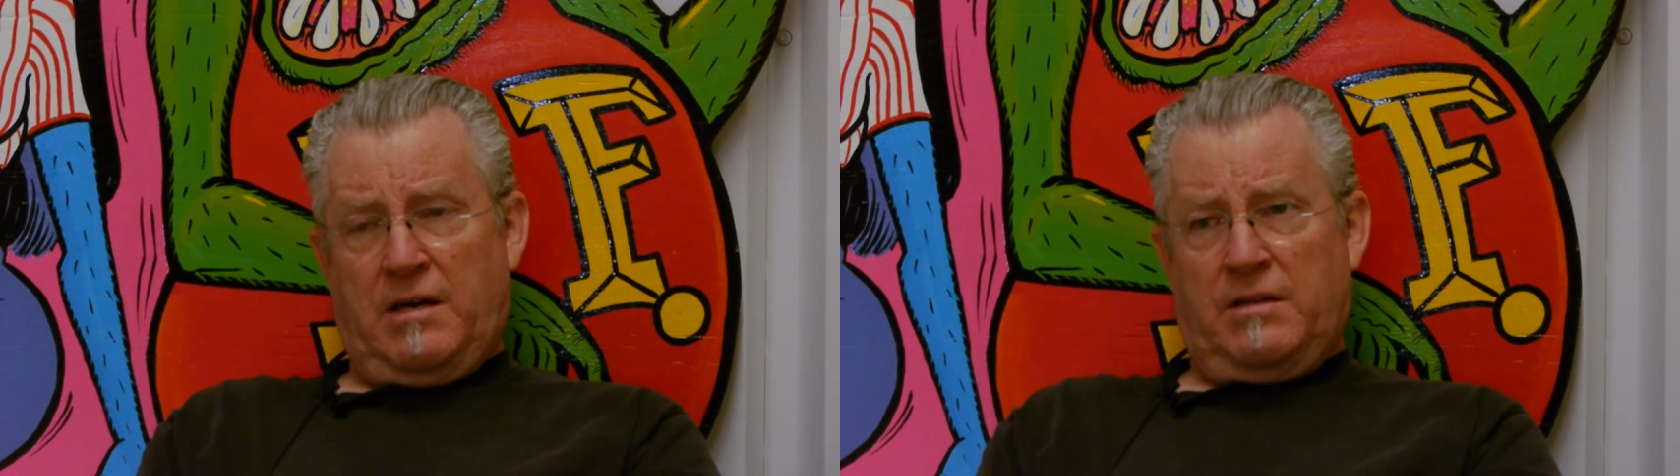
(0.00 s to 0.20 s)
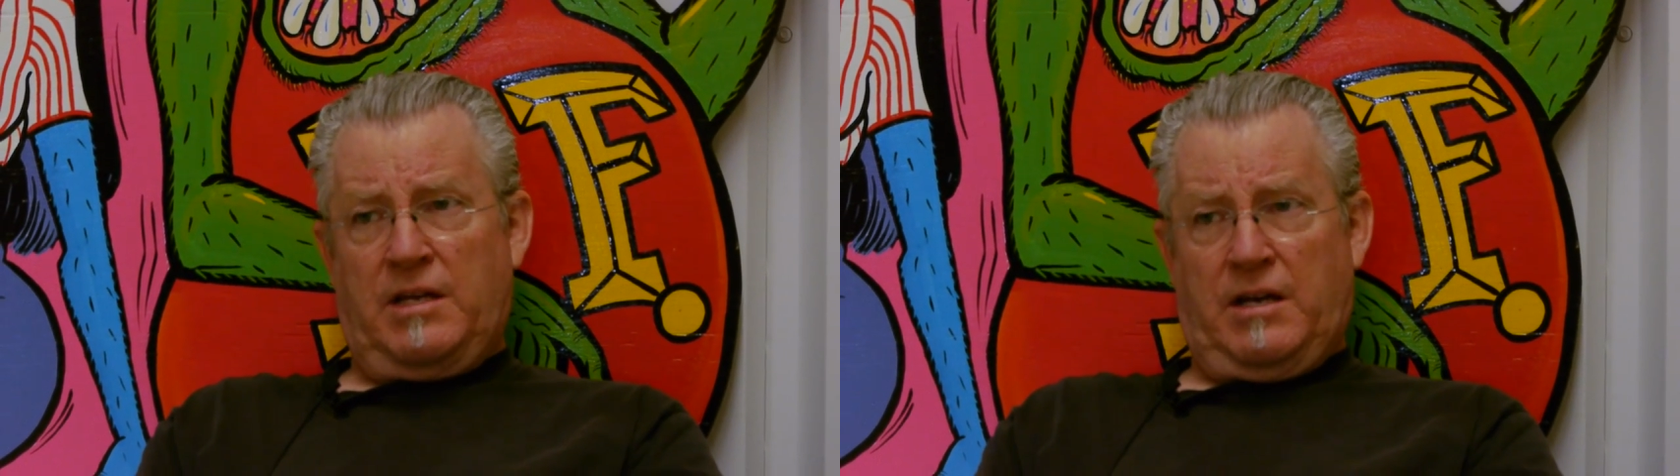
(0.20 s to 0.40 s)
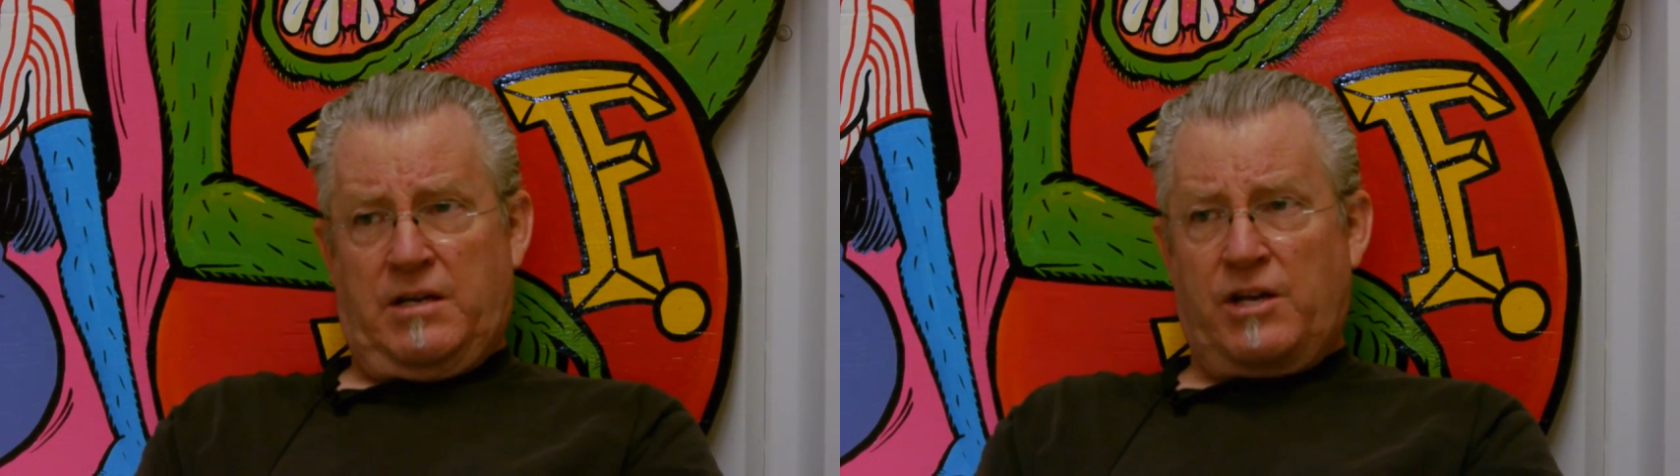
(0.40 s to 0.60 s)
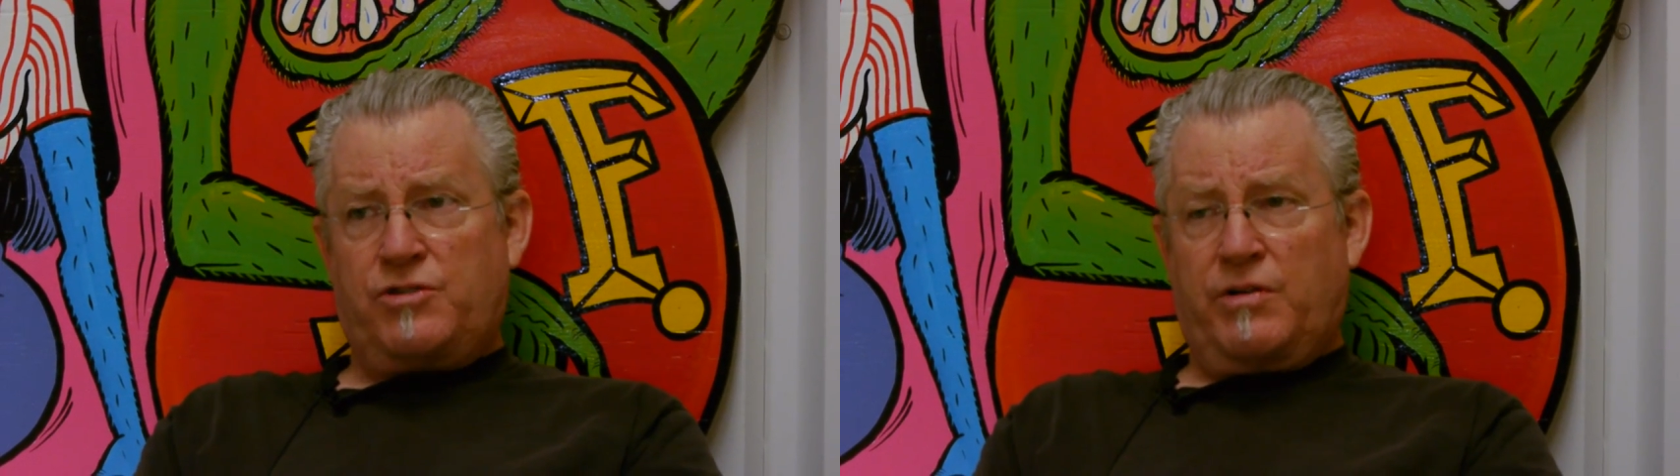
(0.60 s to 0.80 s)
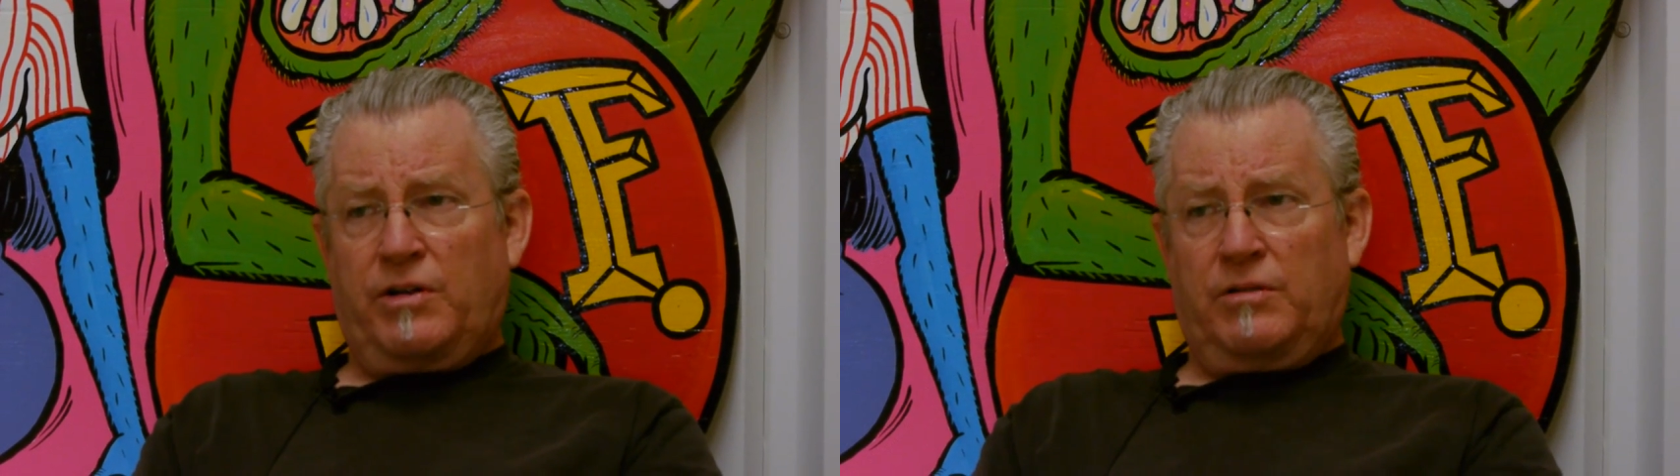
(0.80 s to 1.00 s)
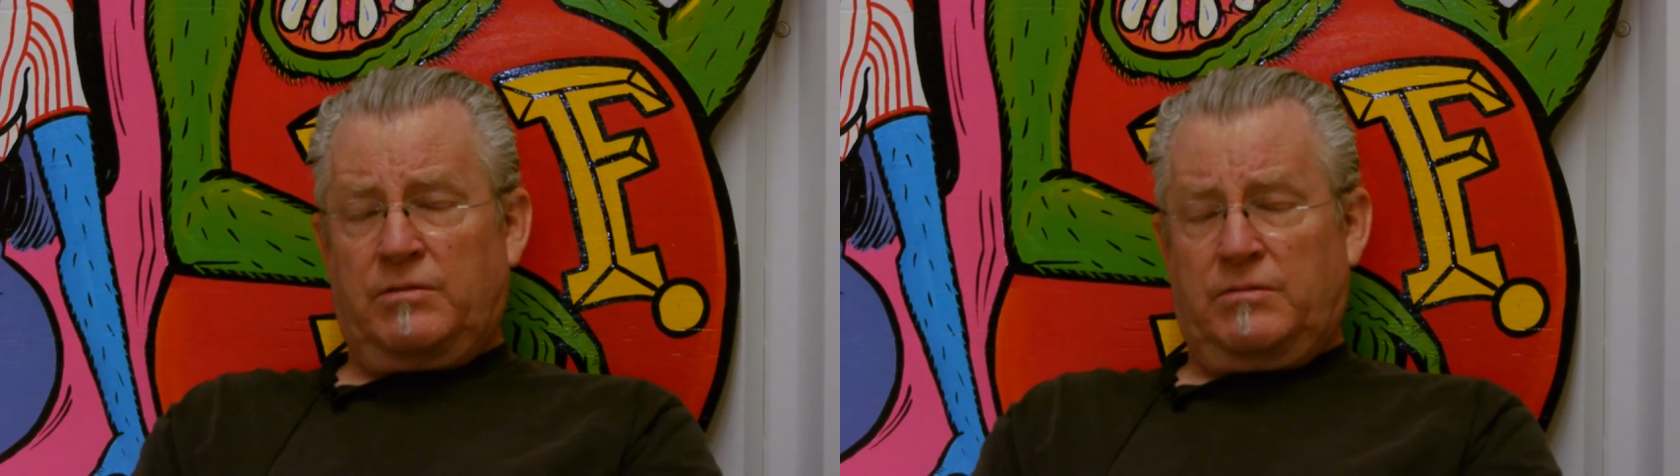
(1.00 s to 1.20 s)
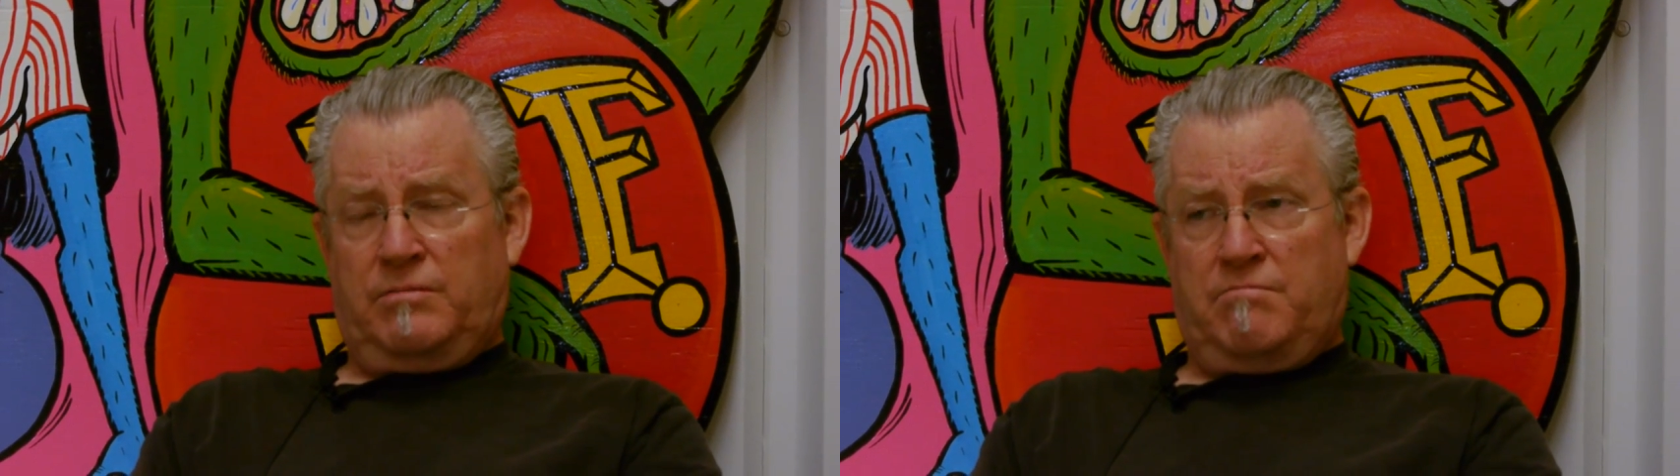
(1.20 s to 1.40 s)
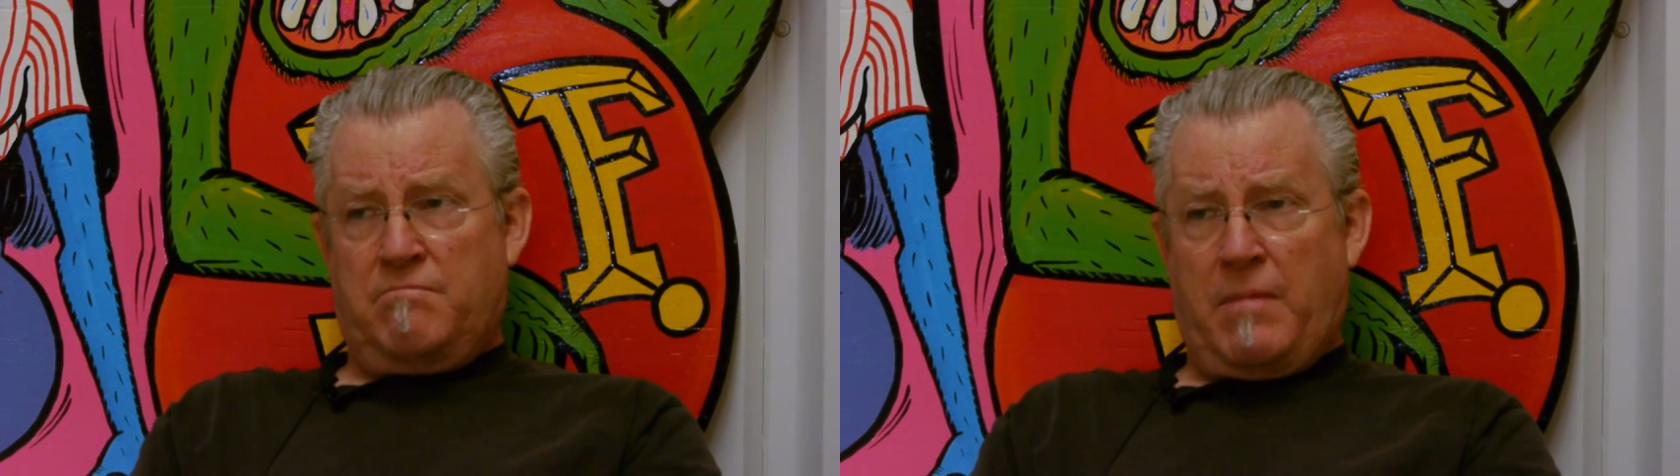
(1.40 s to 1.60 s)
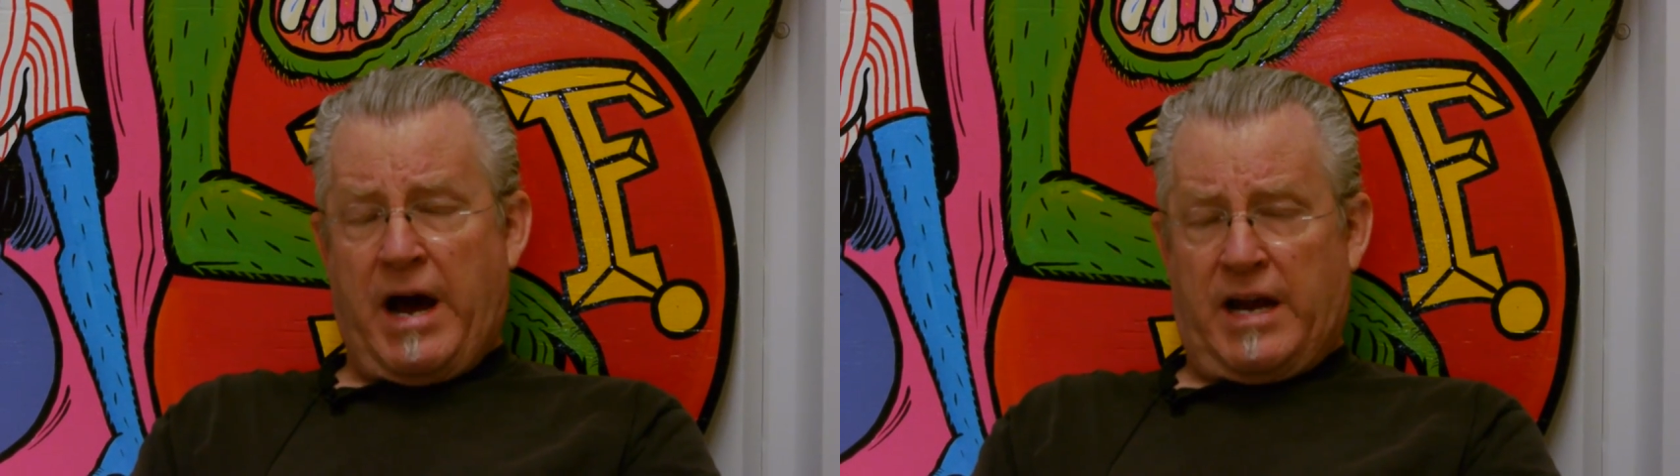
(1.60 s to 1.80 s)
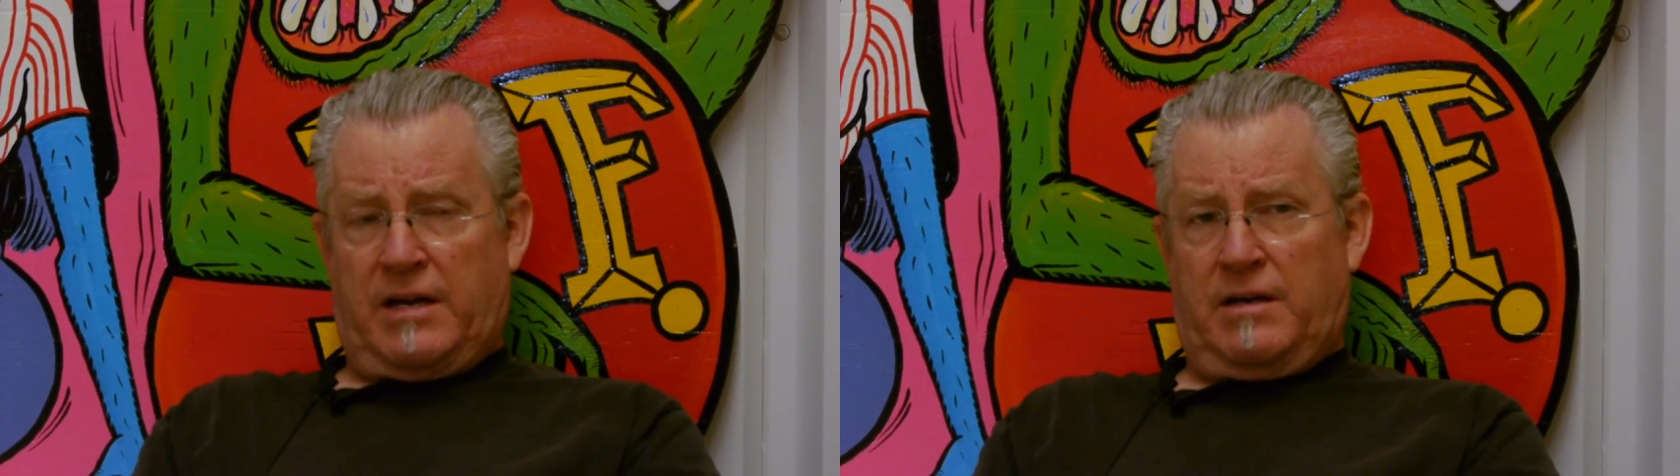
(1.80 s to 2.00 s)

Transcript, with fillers: The industrial might